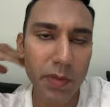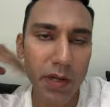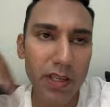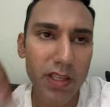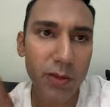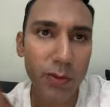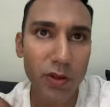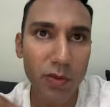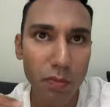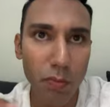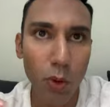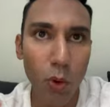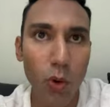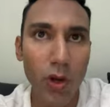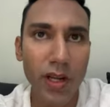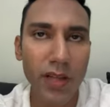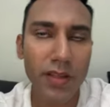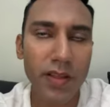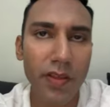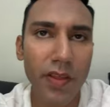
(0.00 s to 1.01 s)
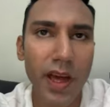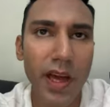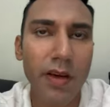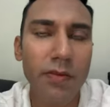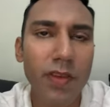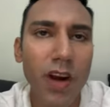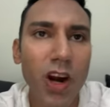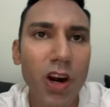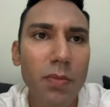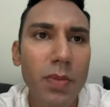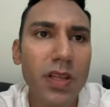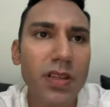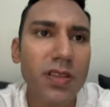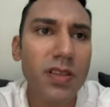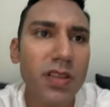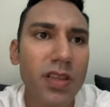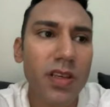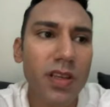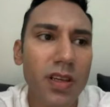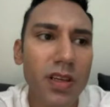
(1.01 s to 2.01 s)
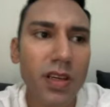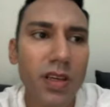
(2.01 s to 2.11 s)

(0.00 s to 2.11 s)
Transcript: because I was born into that environment.